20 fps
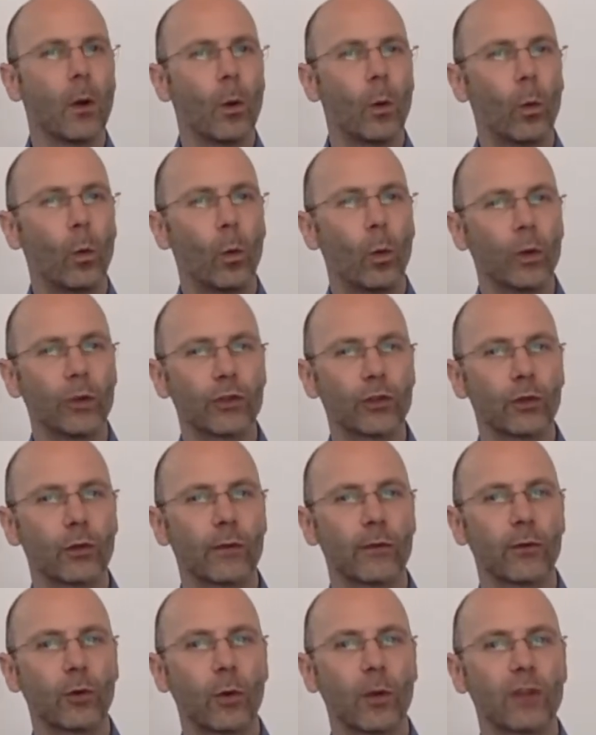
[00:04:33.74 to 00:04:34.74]
what sort
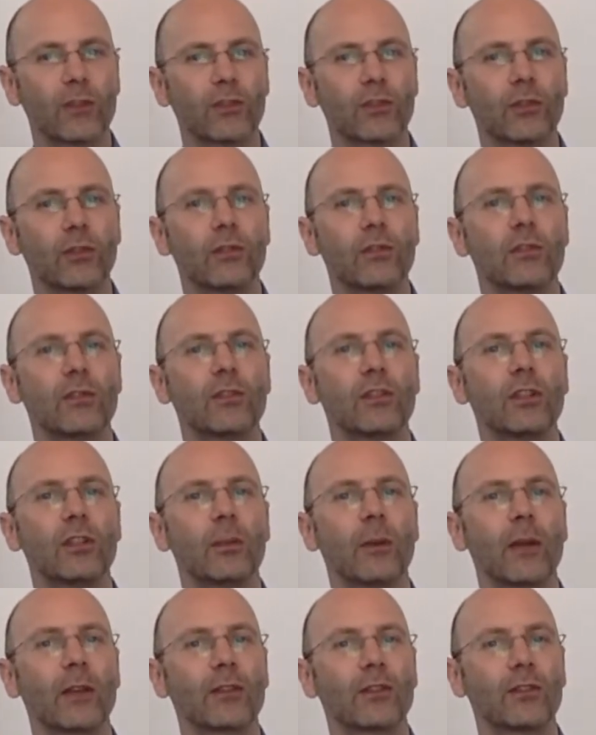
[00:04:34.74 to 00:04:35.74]
of questions do
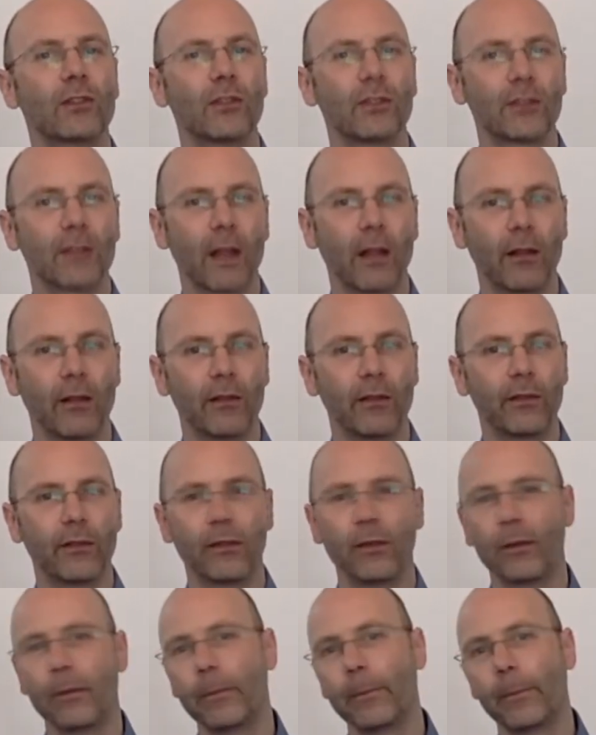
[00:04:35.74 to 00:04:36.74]
you ask yourself?
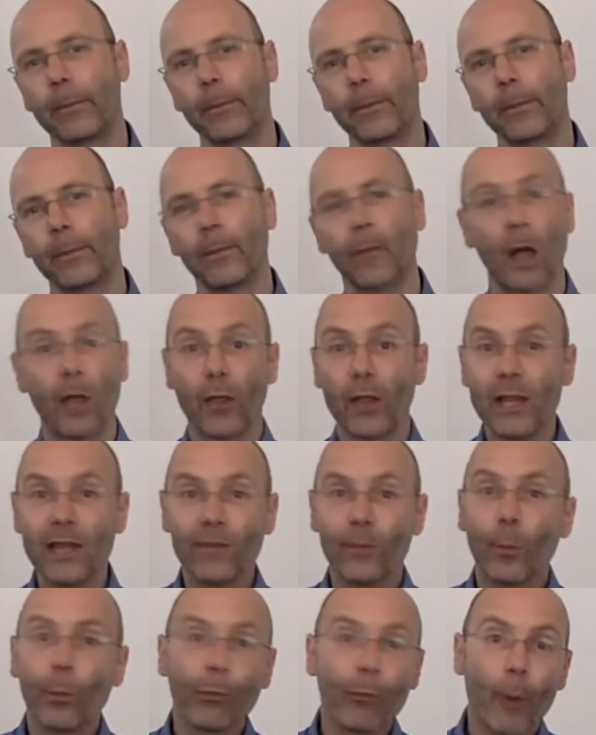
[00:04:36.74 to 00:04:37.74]
Are they
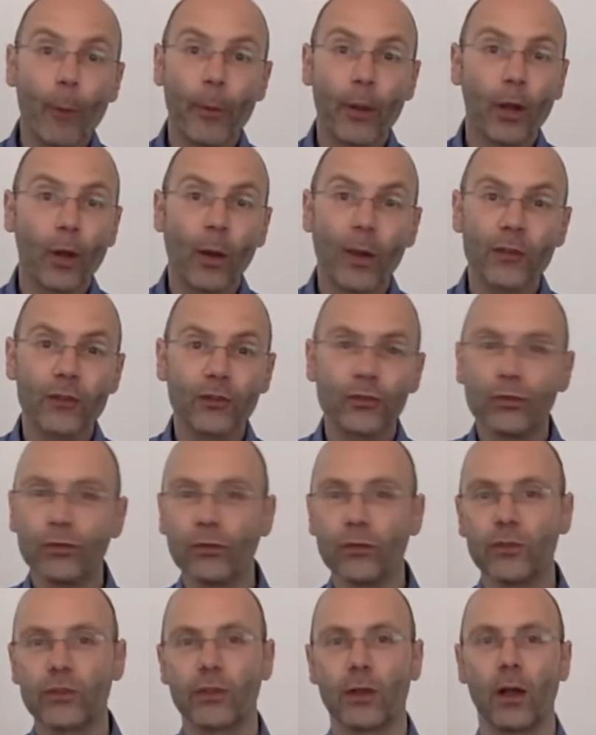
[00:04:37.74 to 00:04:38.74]
even proper
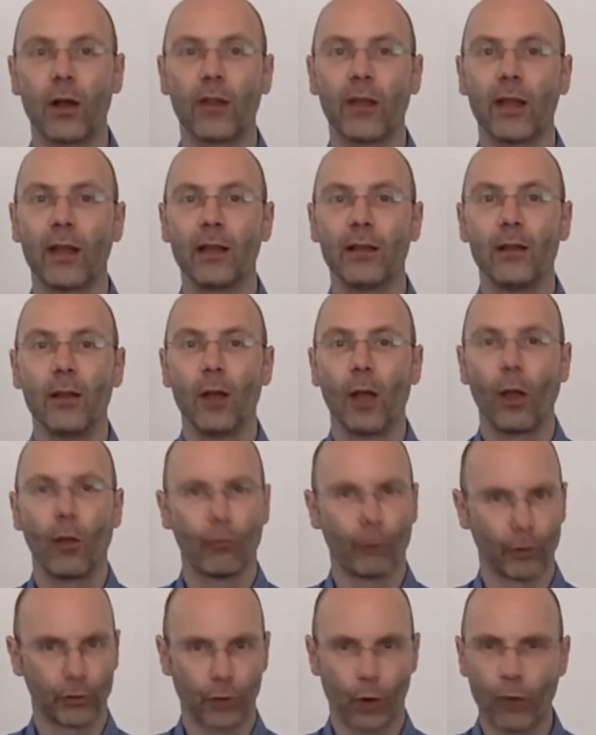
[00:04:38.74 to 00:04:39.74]
questions? Are they
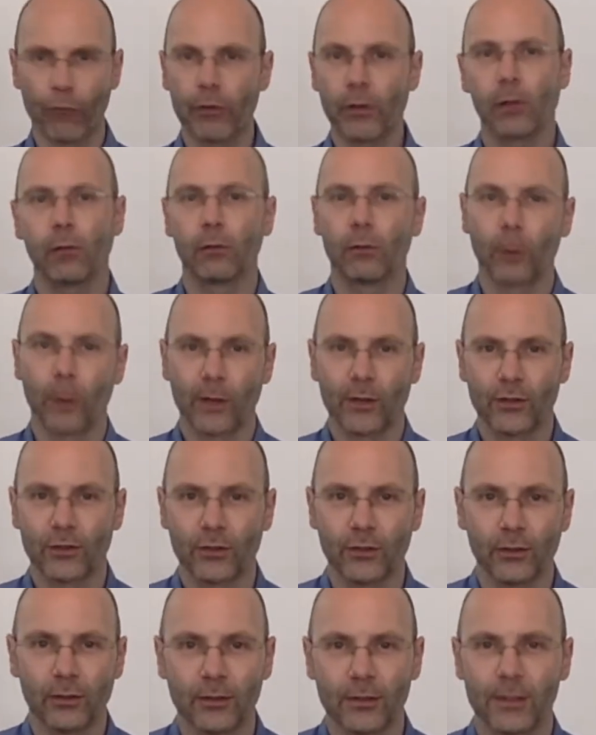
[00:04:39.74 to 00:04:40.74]
rhetorical
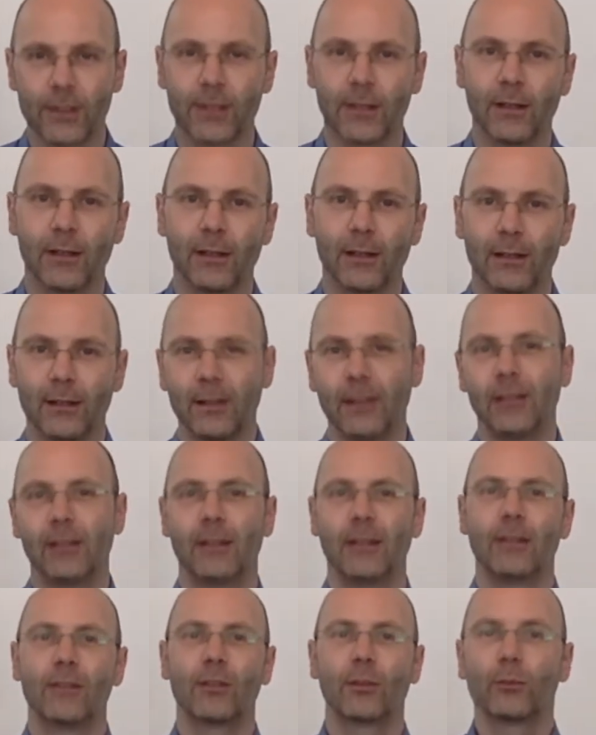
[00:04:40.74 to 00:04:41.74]
questions?
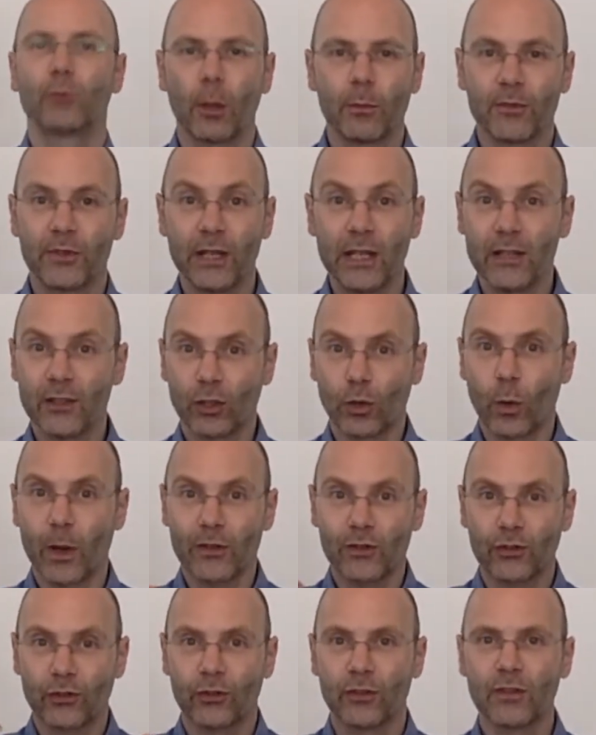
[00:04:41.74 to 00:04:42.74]
Sometimes these
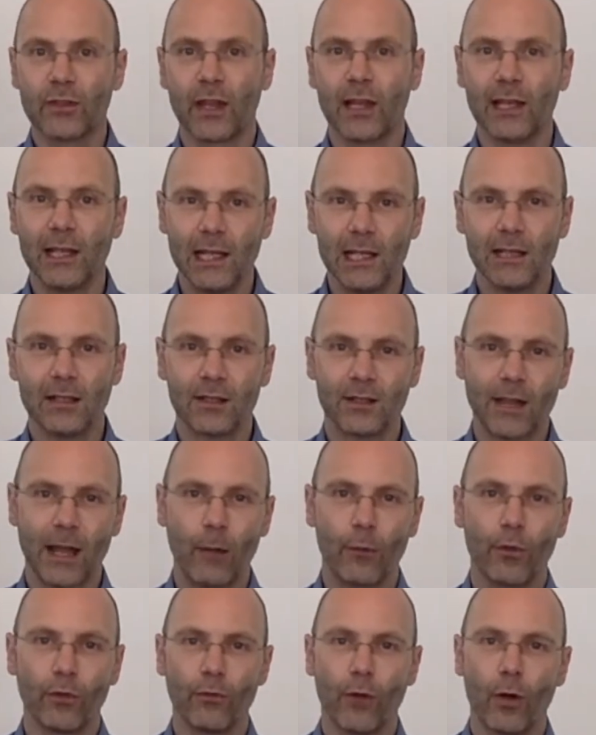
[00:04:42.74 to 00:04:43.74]
questions, they lead us
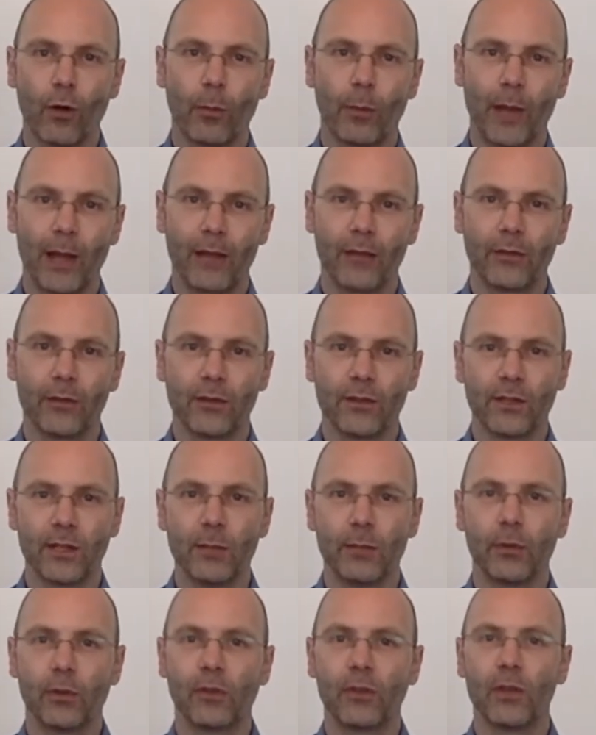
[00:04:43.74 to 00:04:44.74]
down the wrong path, you see,
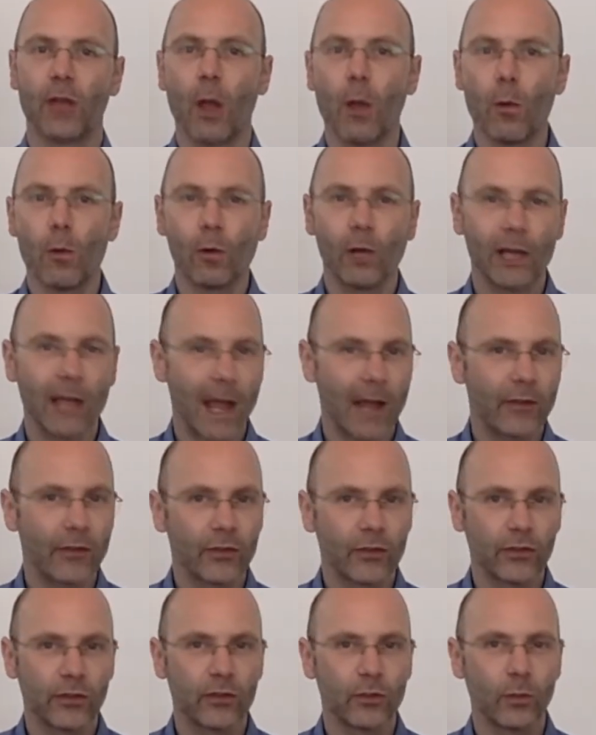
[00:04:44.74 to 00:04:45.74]
because the only
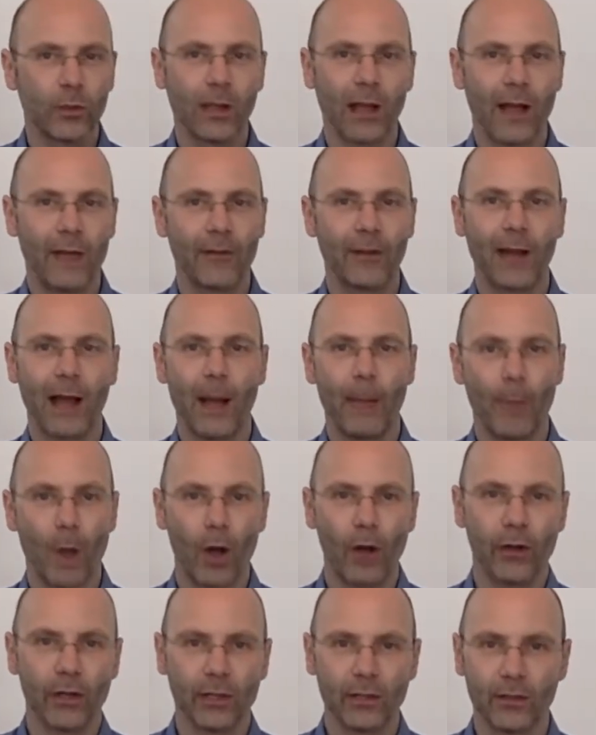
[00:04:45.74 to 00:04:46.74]
answers we have in our
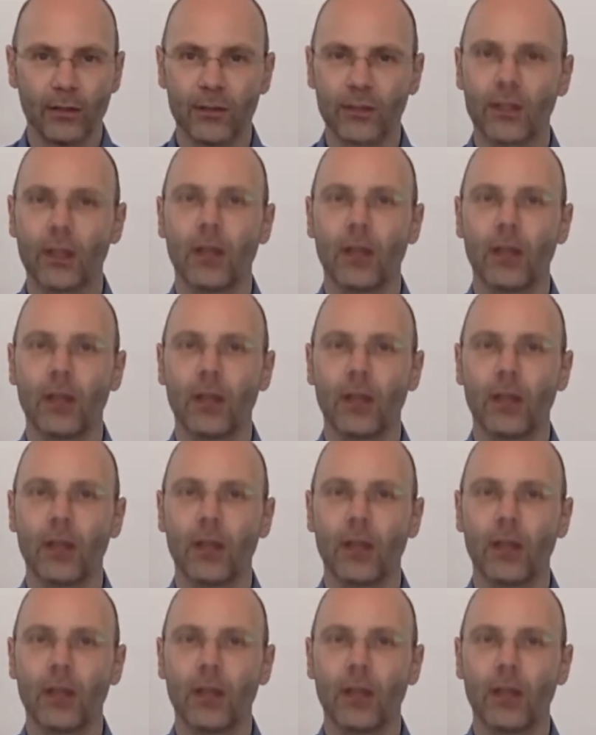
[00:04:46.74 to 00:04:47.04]
minds